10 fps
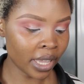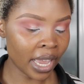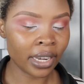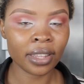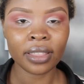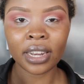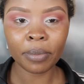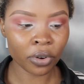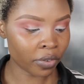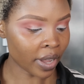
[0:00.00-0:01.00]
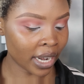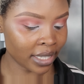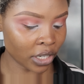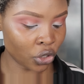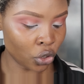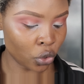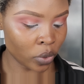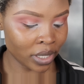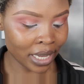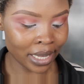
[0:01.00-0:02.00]
and the number of colors that you
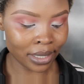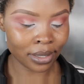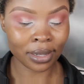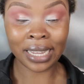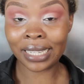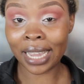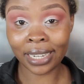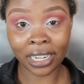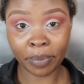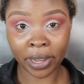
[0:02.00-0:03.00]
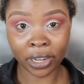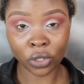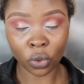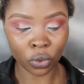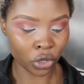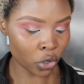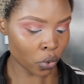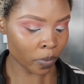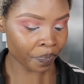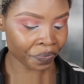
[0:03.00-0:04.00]
use is entirely dependent on
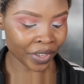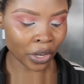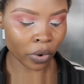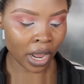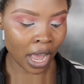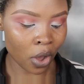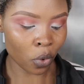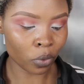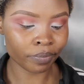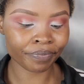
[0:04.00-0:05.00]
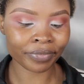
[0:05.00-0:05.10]
you and on how